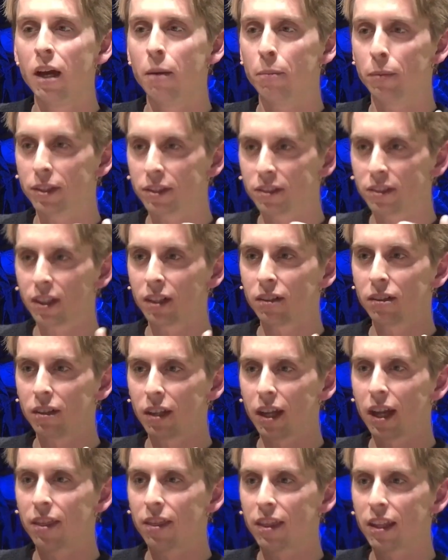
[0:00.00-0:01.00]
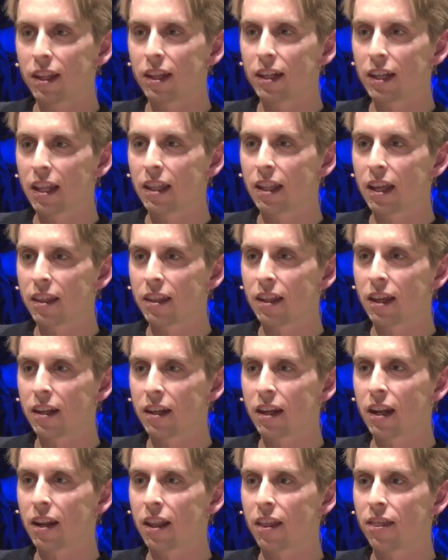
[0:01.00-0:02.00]
But still, and, and, and, and,
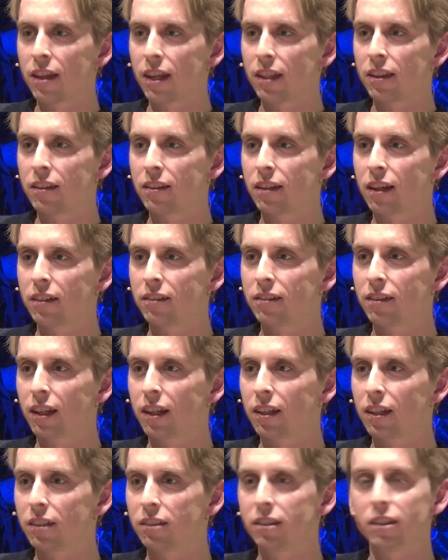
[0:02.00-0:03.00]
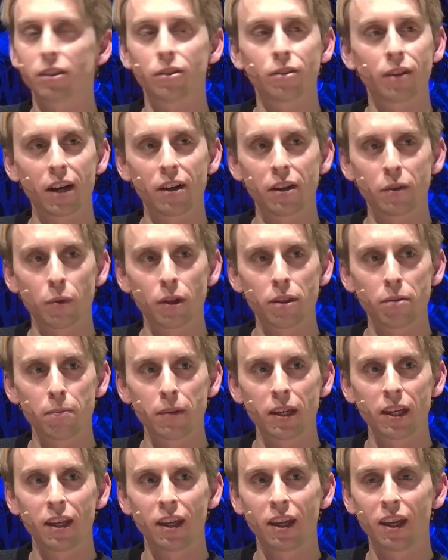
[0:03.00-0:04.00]
and, and that I think I still carry with
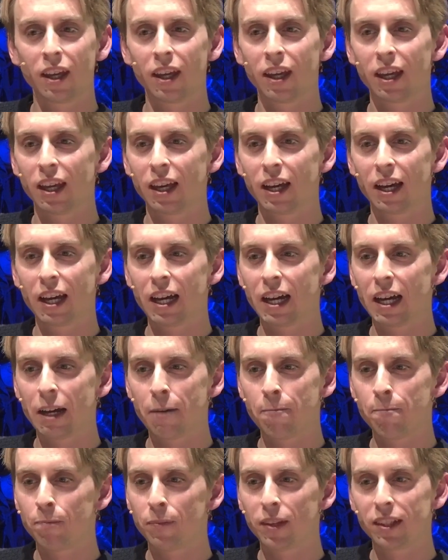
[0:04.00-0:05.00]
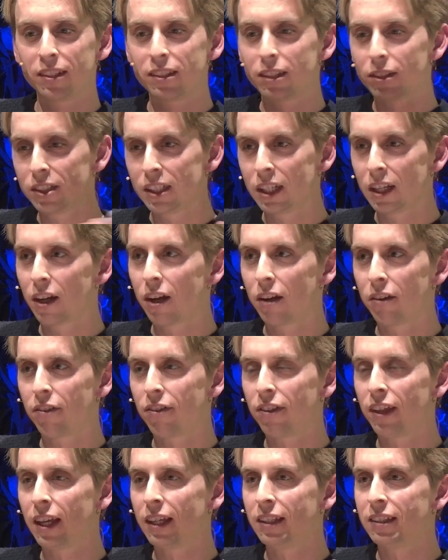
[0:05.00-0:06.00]
me, um, I still see a lot of
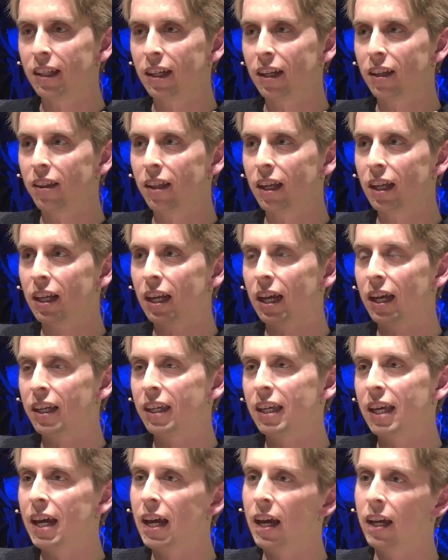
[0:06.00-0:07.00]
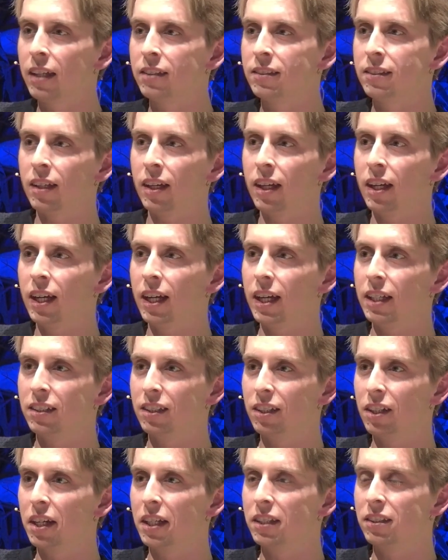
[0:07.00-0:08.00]
things and I think like, yeah, it's, it's,
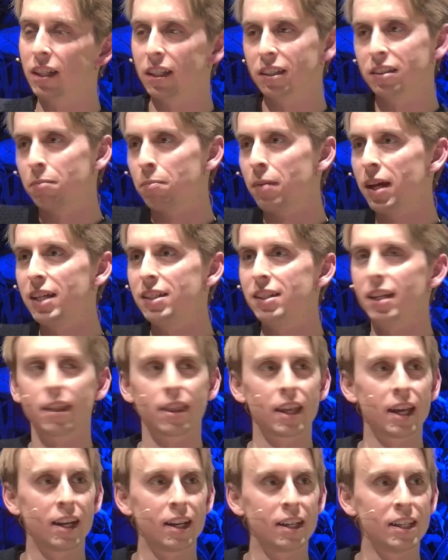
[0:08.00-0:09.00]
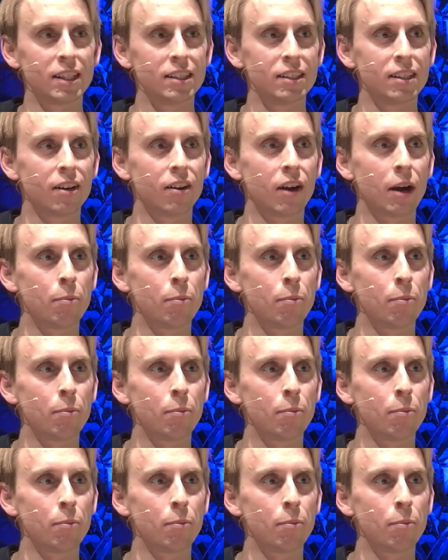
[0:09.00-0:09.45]
it's, it's amazing that it is there.